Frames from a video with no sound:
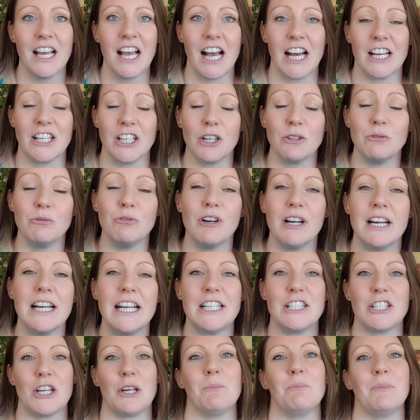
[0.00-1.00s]
And I
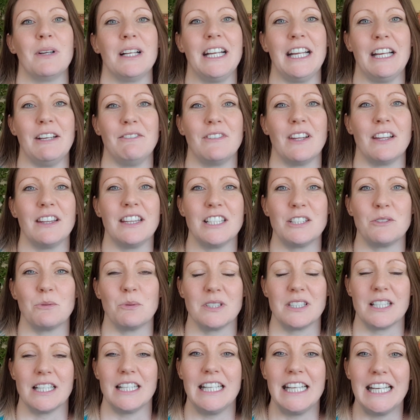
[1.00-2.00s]
really don't believe that this
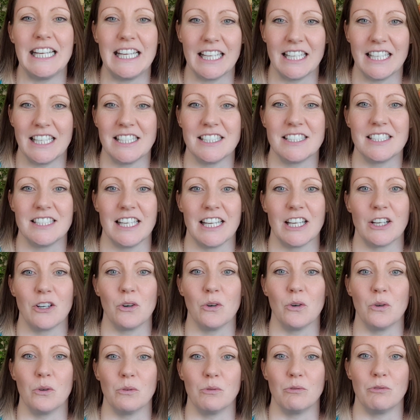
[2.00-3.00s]
was a legalistic
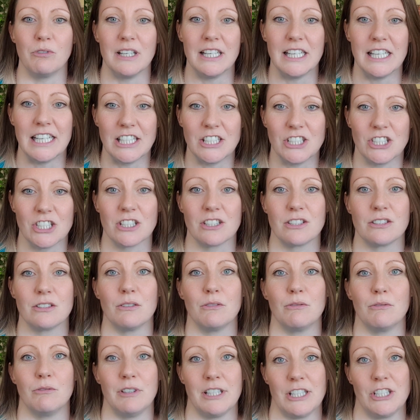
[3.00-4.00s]
or religious
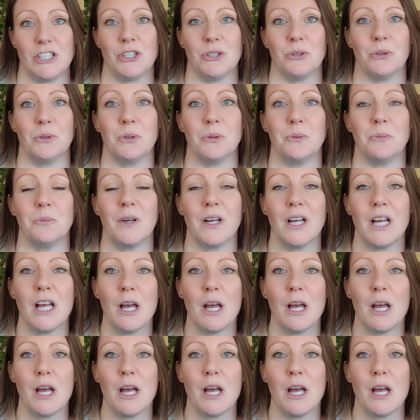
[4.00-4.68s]
ritual,